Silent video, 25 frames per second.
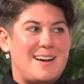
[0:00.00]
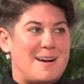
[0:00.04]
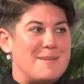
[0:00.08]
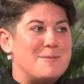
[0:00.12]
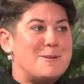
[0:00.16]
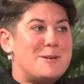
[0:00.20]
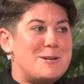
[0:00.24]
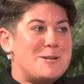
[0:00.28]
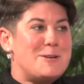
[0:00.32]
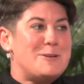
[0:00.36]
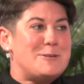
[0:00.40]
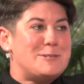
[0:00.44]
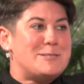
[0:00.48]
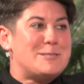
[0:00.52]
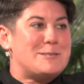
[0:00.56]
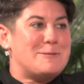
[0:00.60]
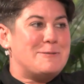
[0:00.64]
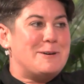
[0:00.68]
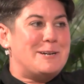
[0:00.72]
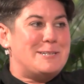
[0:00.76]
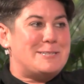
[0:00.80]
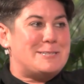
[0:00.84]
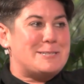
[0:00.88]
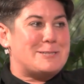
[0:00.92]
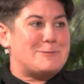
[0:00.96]
I'm going to use the
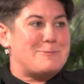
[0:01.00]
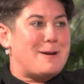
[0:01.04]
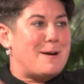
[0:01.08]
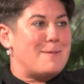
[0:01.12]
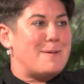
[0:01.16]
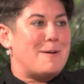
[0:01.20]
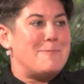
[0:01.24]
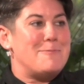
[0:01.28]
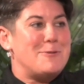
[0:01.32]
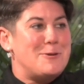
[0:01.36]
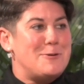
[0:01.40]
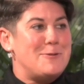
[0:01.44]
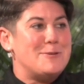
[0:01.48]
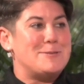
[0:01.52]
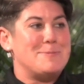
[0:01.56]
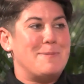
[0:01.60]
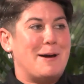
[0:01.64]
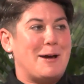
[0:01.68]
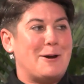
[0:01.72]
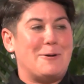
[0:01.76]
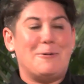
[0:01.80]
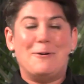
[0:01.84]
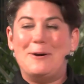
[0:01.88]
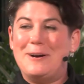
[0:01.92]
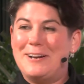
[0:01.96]
word disruptive, I've used my
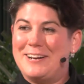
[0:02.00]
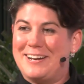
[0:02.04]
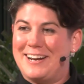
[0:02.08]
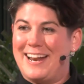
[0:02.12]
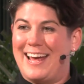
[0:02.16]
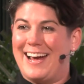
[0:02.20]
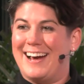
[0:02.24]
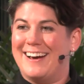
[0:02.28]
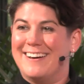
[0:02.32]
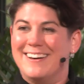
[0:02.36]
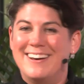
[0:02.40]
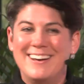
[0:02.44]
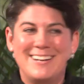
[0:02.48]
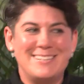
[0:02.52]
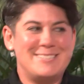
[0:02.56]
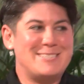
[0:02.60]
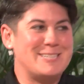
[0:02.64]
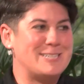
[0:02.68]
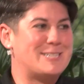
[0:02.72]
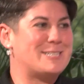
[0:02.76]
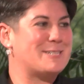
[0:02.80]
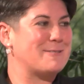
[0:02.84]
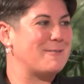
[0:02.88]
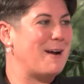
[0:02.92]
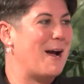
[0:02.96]
quota now,
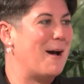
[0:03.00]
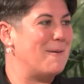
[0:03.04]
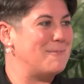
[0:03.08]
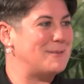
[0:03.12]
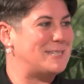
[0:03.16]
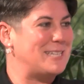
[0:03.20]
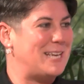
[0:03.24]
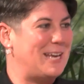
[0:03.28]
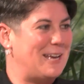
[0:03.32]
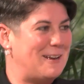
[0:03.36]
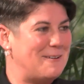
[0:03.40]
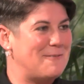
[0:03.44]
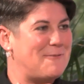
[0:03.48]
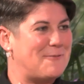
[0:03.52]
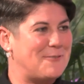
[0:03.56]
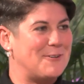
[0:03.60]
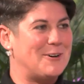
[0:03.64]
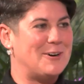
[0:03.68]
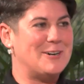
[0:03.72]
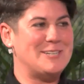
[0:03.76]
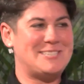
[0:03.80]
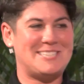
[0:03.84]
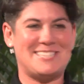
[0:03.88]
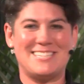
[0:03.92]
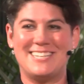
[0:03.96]
disruptive
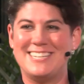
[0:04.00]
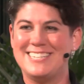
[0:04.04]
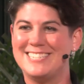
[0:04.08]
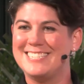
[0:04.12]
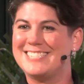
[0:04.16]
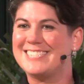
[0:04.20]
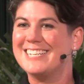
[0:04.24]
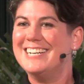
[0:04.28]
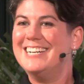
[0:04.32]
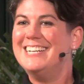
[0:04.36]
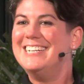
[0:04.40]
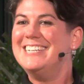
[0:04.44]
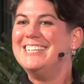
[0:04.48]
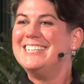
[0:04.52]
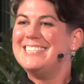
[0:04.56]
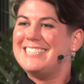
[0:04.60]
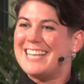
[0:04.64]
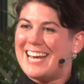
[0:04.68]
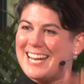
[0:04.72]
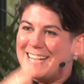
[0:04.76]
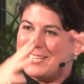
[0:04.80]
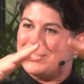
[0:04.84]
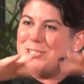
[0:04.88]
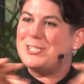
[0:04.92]
forces that are